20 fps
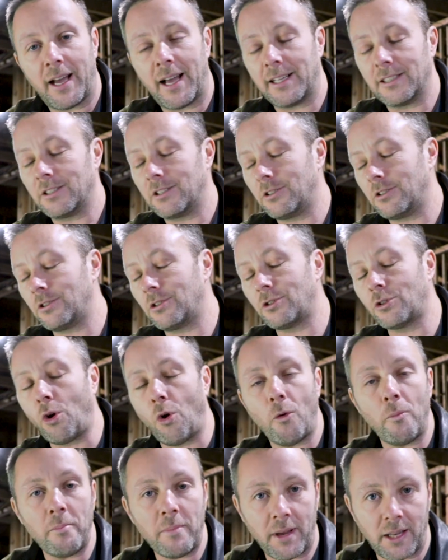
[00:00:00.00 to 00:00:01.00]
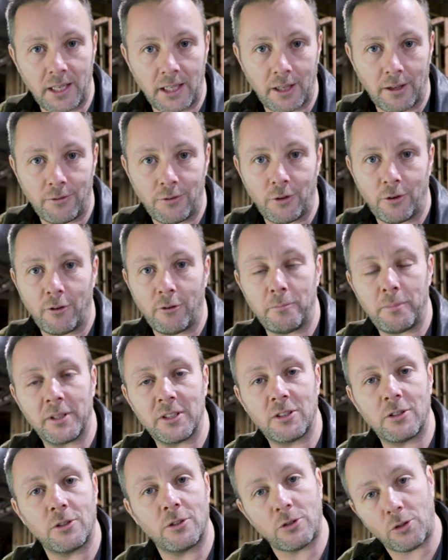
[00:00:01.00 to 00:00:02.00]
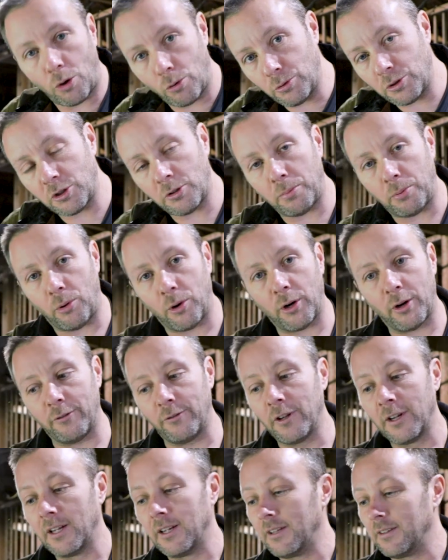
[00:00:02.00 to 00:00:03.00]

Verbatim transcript: as so many of you have been so supportive